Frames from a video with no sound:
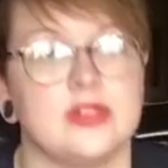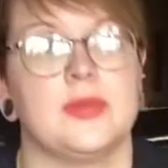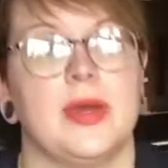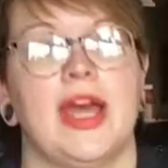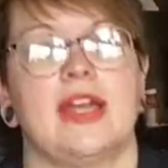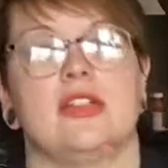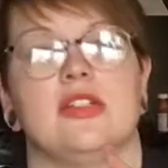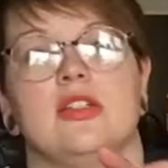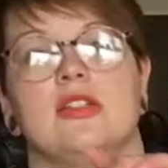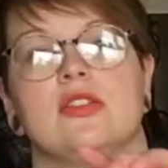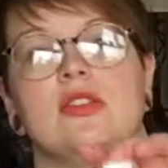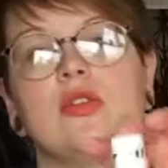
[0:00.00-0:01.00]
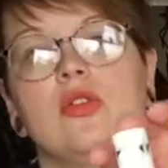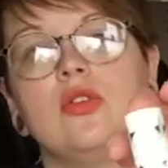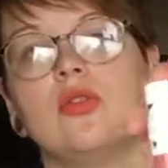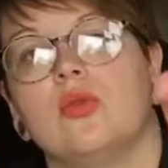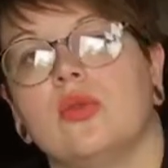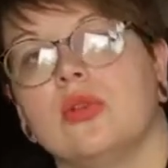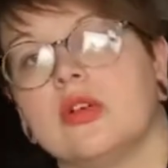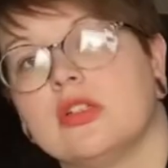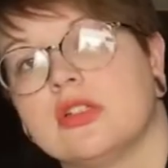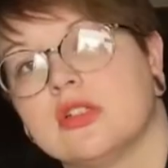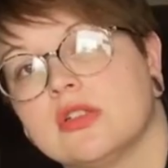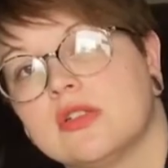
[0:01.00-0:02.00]
This packaging is
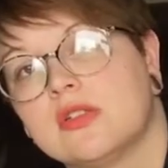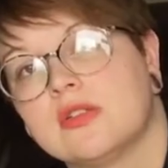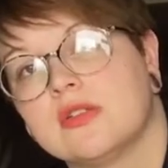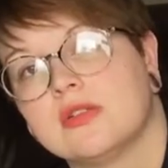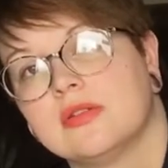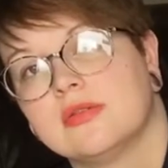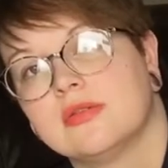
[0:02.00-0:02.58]
gorgeous.